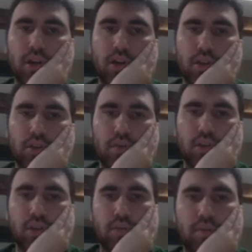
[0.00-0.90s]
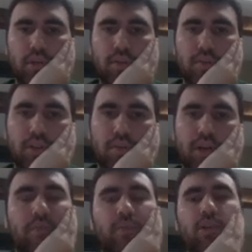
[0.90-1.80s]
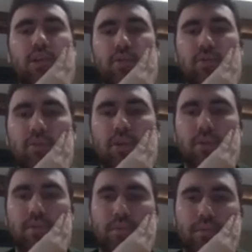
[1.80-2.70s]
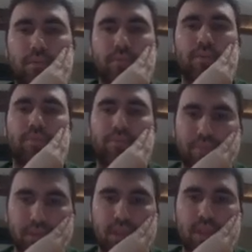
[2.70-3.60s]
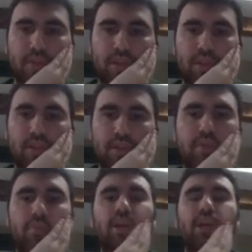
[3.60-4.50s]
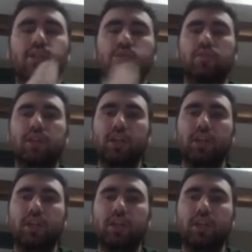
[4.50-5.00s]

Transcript: to which I will play bishop f or d4. Okay, that makes sense. I'm going to play h3,